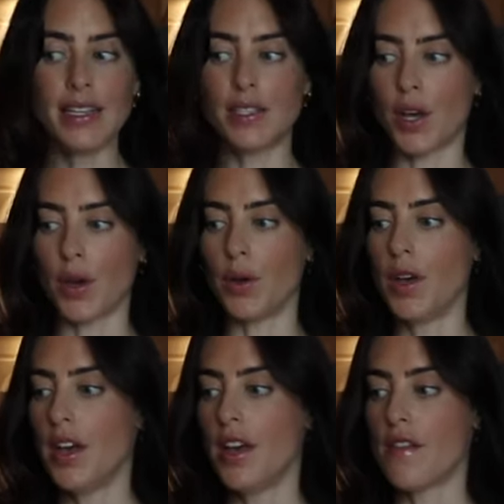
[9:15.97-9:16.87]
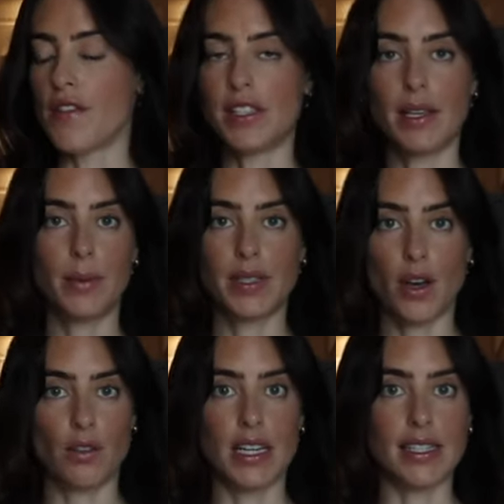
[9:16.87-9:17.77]
So for some
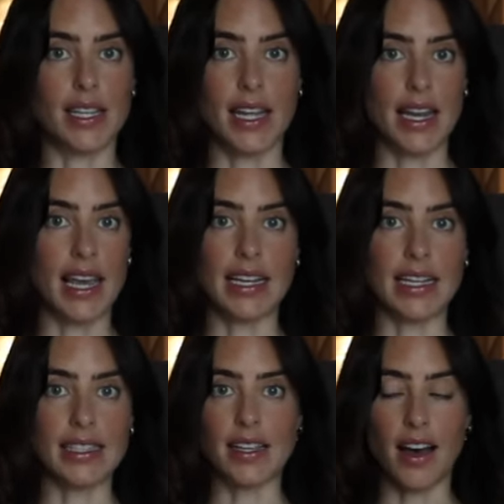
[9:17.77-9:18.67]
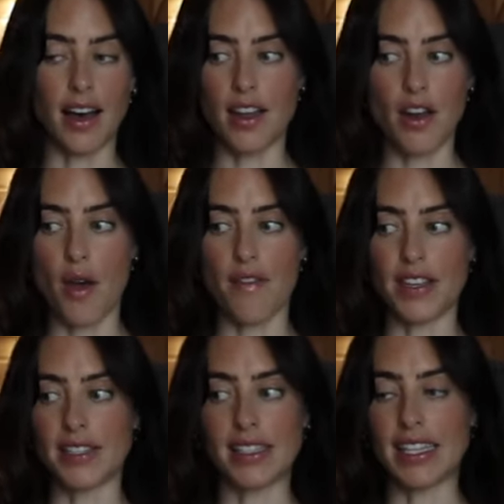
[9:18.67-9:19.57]
bizarre reason, and ladies, I don't know if
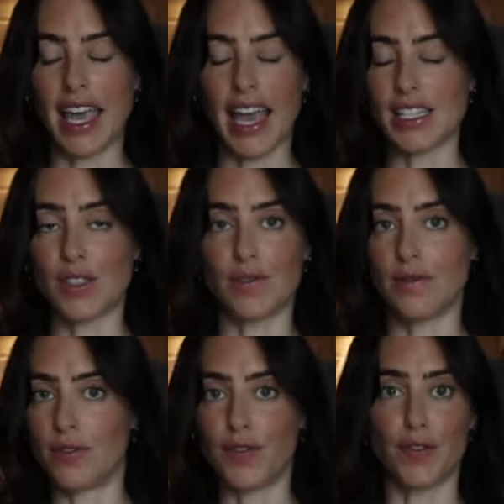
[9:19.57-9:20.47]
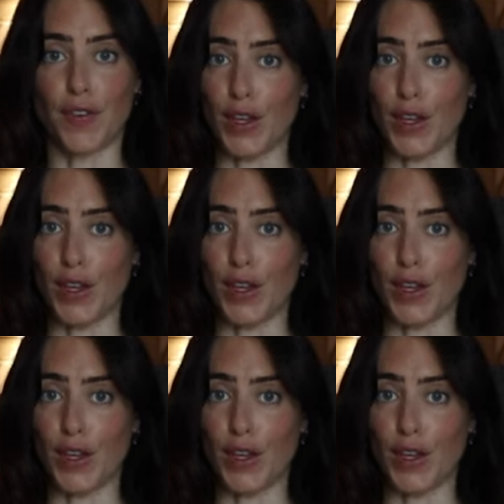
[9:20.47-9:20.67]
this is the case for